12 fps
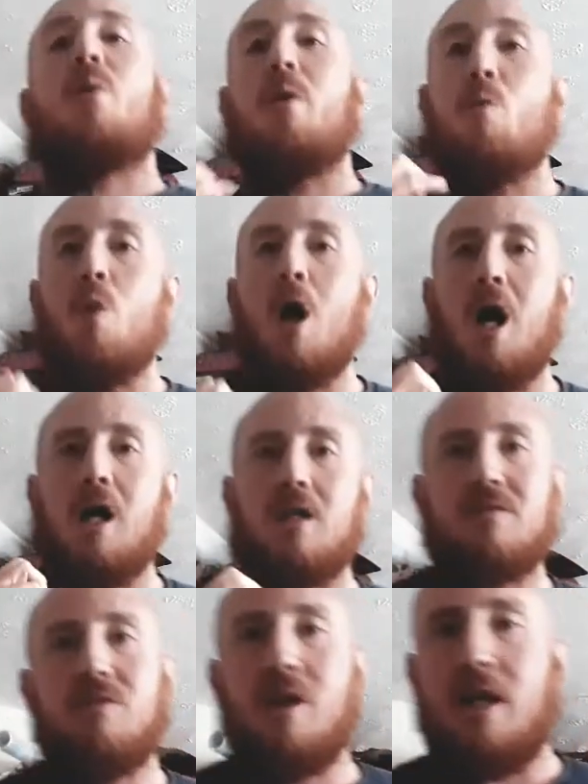it
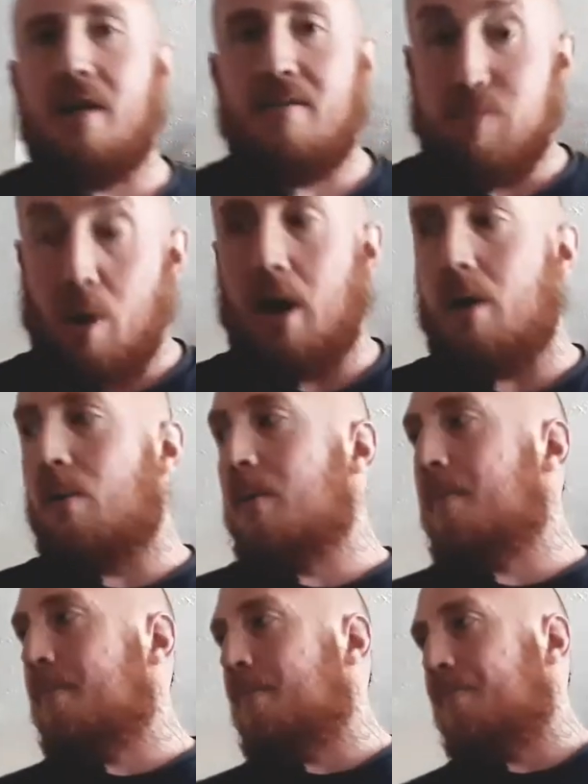works really well.
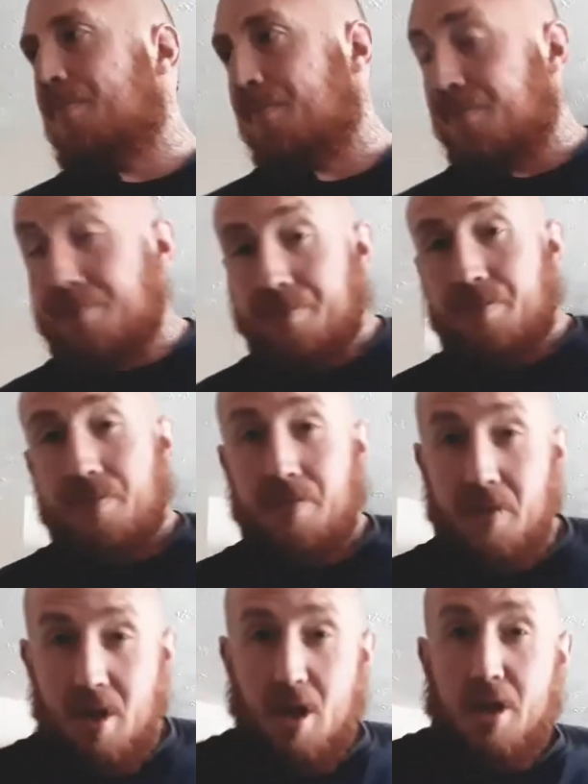
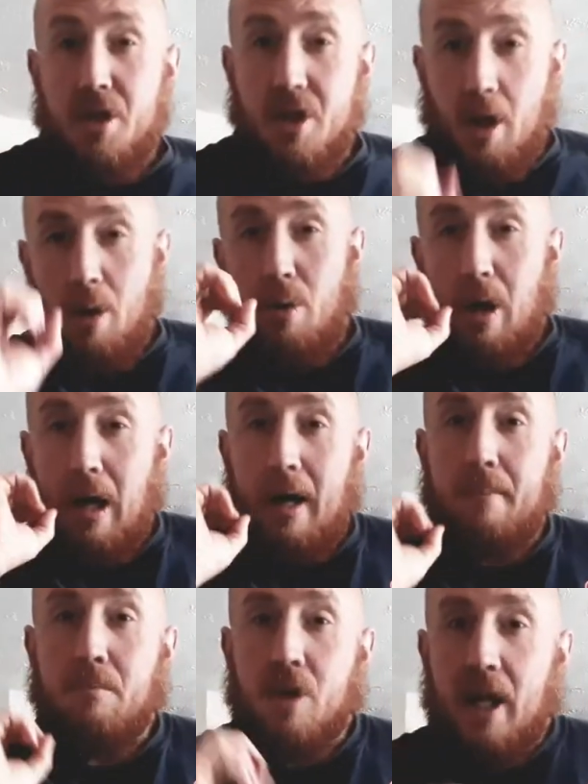So
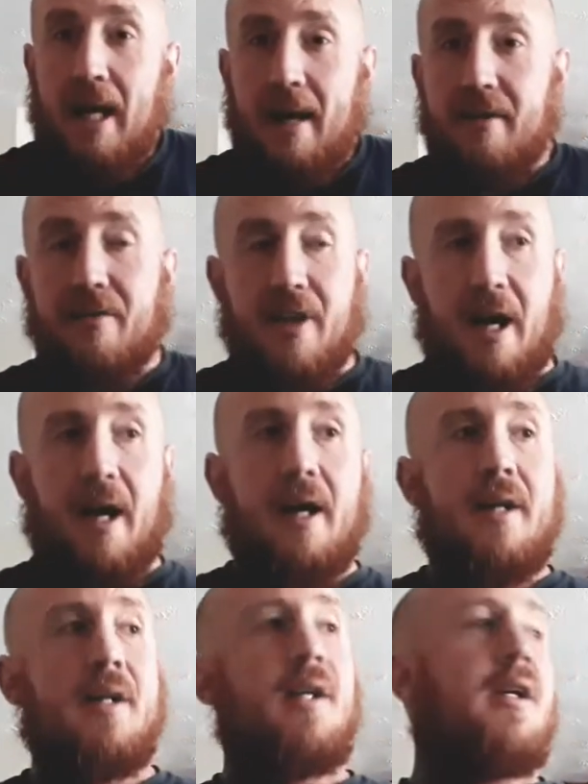I'm glad of that.
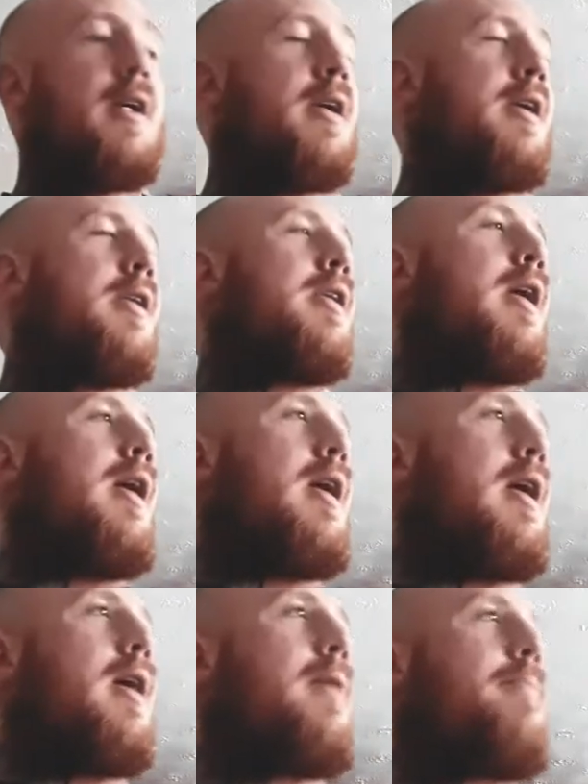
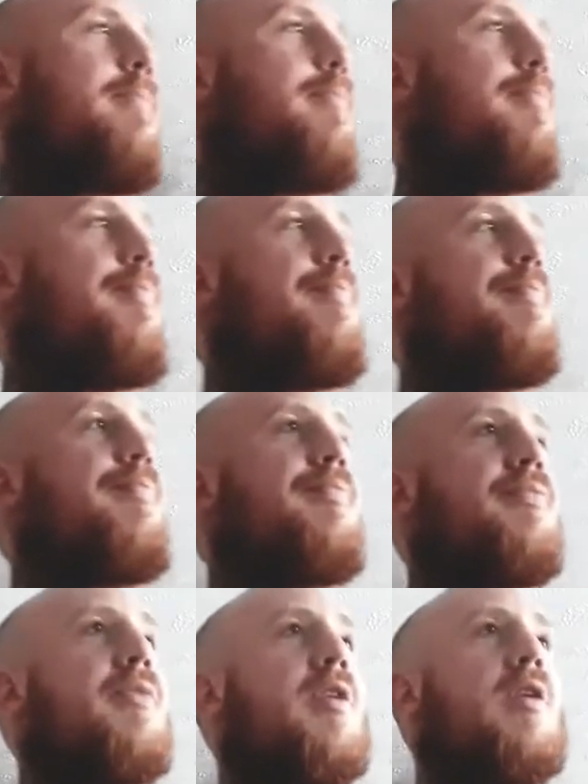Um,
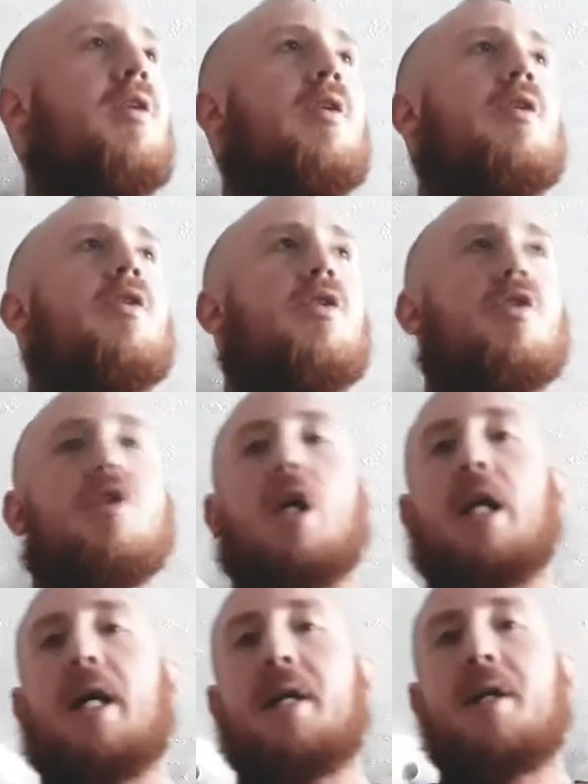so
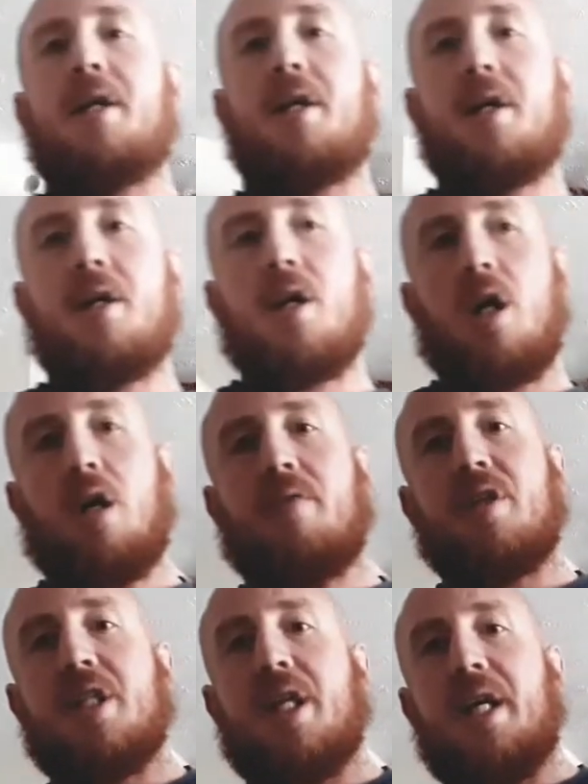then
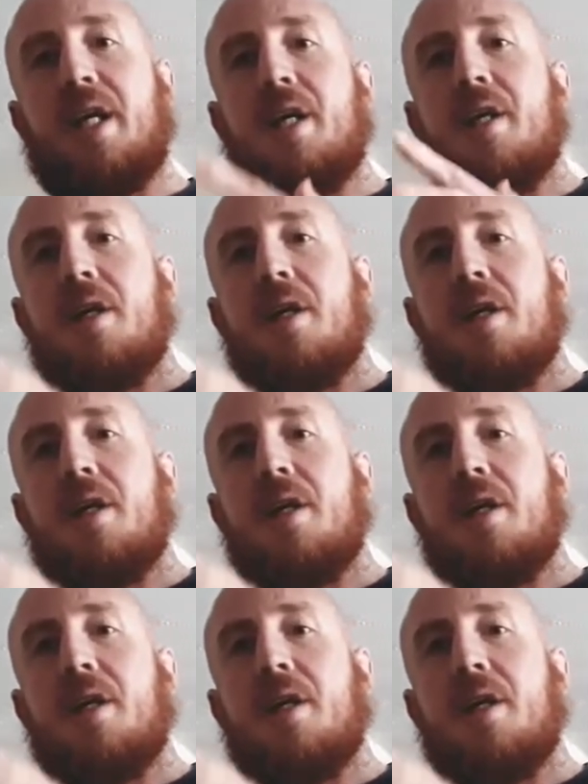obviously